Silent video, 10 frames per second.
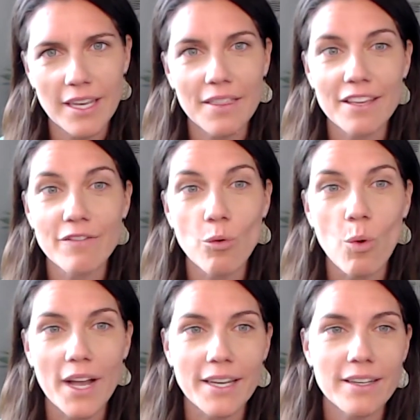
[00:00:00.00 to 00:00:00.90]
I think, for
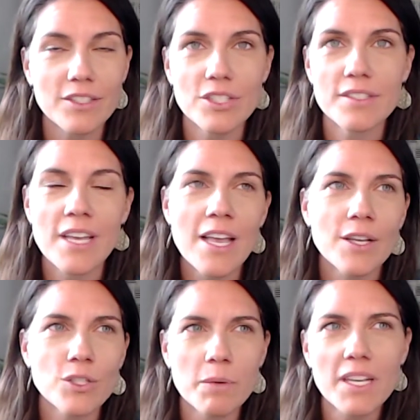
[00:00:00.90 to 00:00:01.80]
one, just
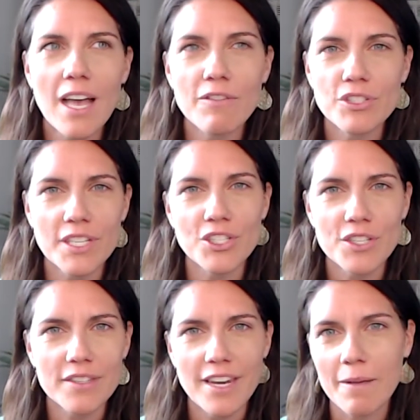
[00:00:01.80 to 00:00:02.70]
so many
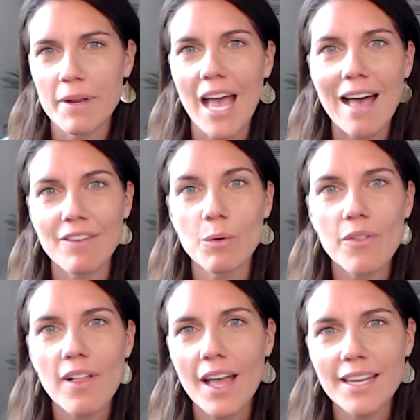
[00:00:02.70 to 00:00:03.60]
conversations that I've been having with
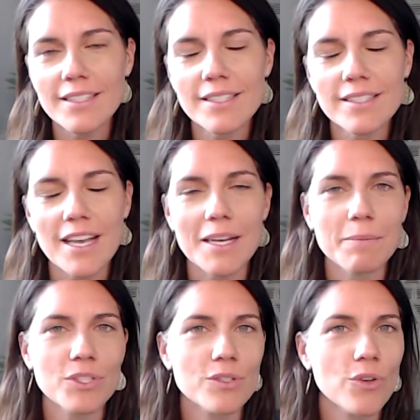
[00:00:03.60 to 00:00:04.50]
clients
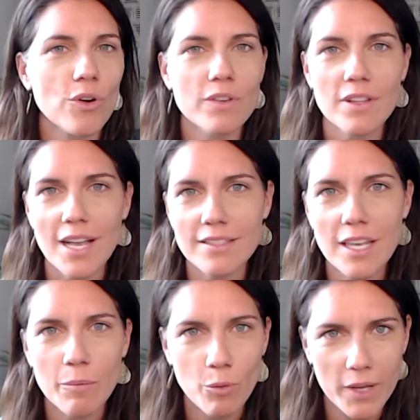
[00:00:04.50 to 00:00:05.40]
just over the last
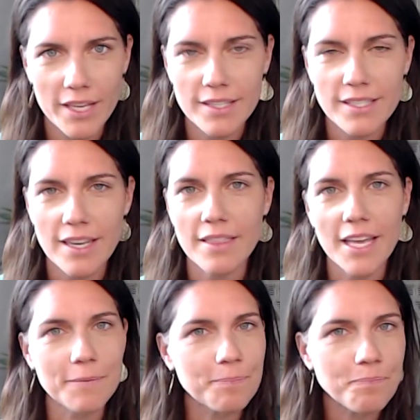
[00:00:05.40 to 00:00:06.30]
couple weeks, and
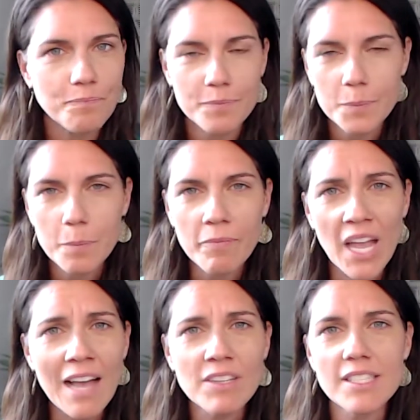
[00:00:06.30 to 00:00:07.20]
then
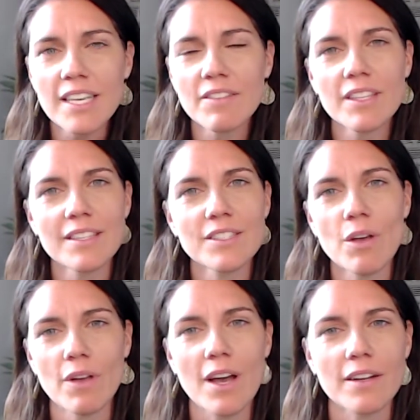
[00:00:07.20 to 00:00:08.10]
obviously everything that's
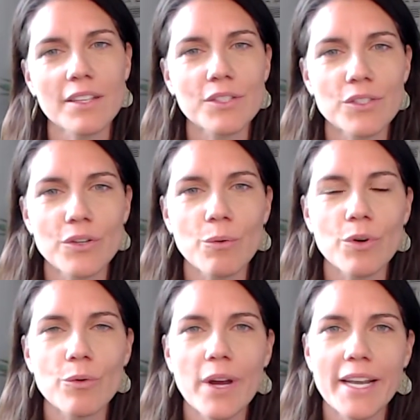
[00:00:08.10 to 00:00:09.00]
going on in the external
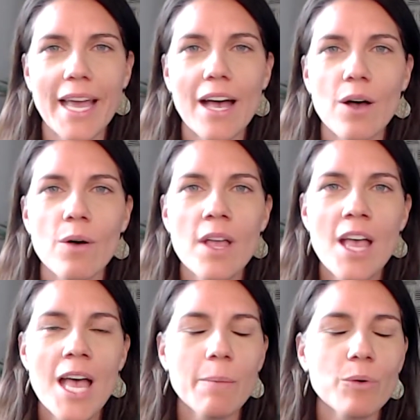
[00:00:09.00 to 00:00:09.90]
world right now,
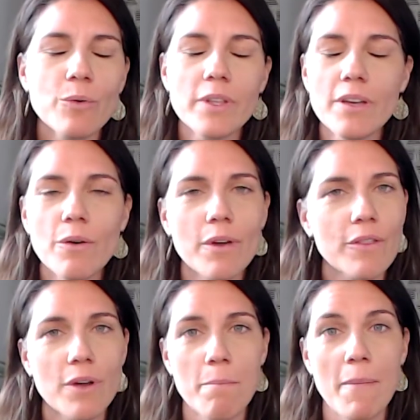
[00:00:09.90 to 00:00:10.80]
but we're really going
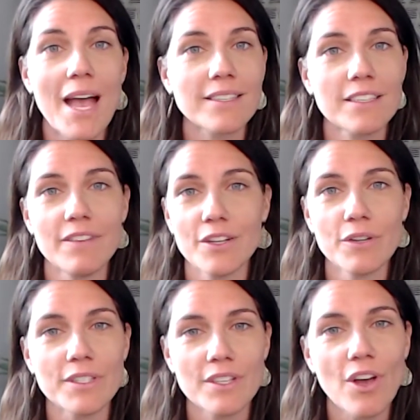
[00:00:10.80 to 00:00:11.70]
through a massive
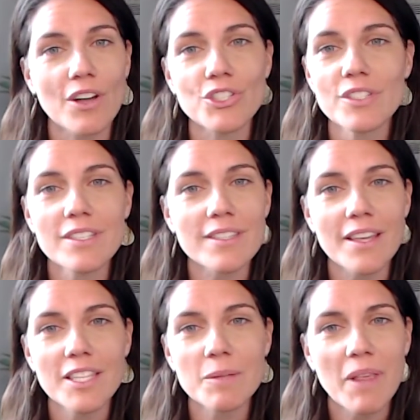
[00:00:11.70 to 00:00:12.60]
increase in consciousness on
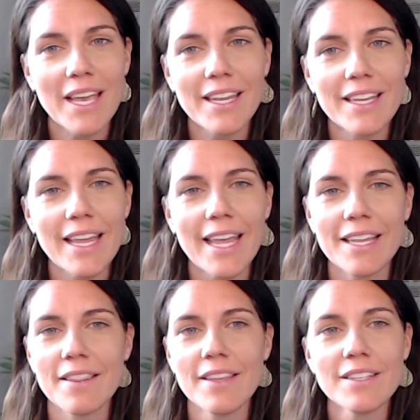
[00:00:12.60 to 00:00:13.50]
this planet,
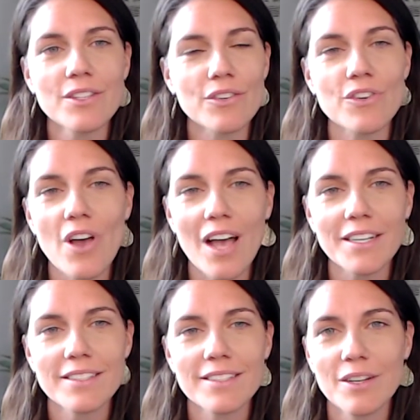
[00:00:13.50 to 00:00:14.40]
and things are
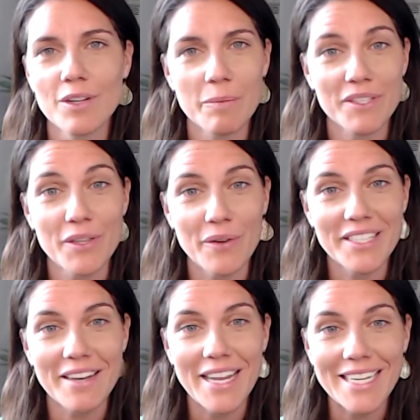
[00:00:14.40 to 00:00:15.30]
not going to be slowing
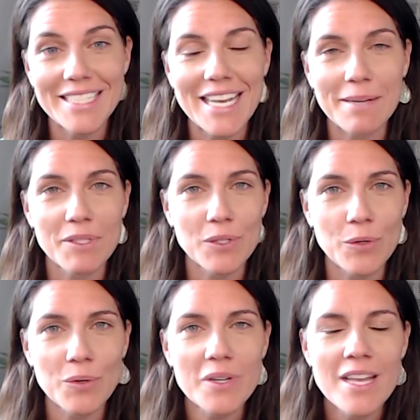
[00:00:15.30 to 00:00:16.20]
down anytime
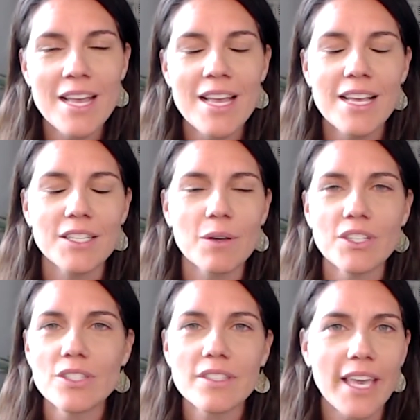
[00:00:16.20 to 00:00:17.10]
soon. So I
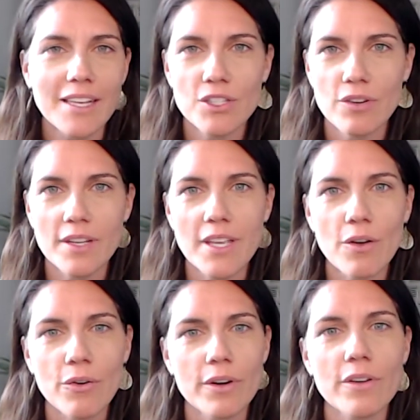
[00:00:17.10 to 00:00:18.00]
just can't stress how
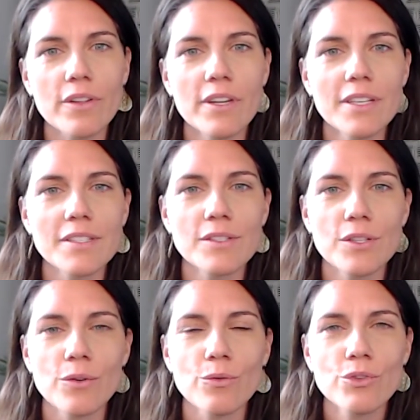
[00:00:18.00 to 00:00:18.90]
critical it is
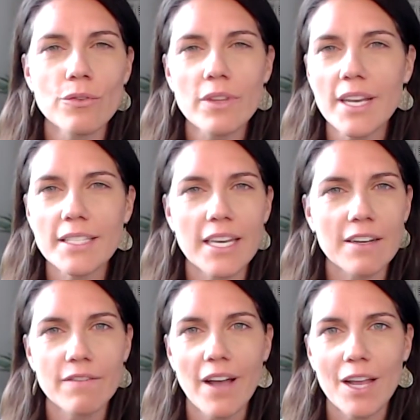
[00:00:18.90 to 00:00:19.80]
to truly
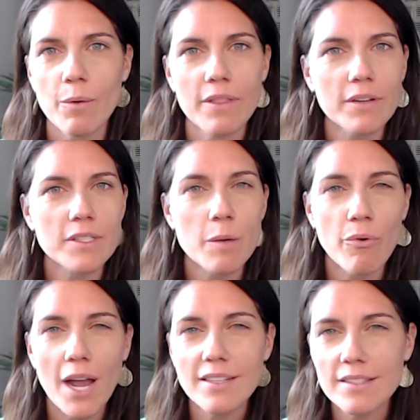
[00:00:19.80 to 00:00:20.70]
identify whether it's the
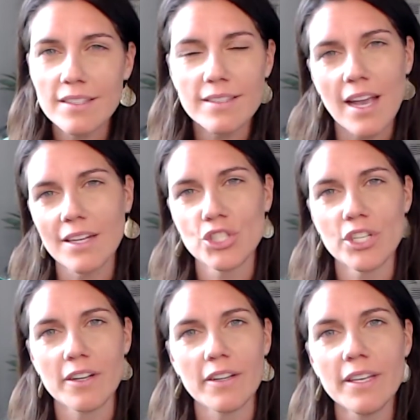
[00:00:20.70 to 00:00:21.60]
practices I
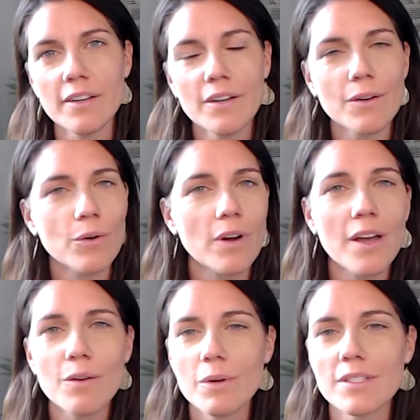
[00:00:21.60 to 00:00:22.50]
share here or
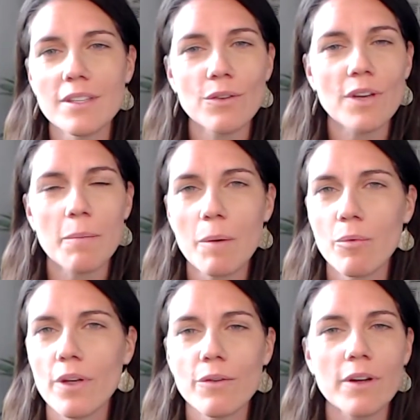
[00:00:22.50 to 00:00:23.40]
other ones that you come up
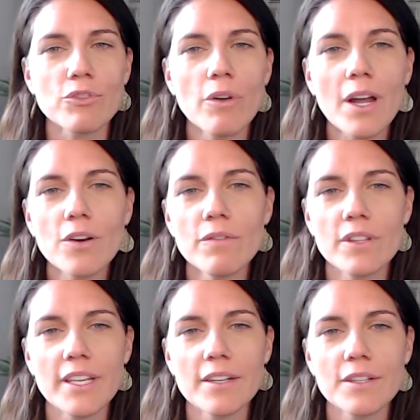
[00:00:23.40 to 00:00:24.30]
with or have tried over the
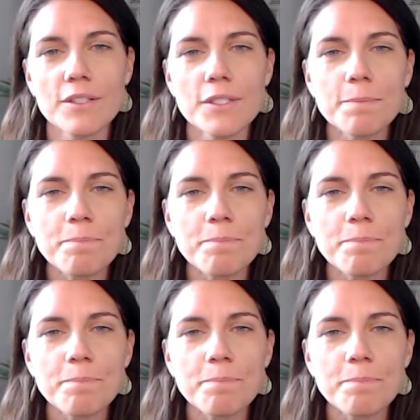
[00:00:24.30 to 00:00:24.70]
years.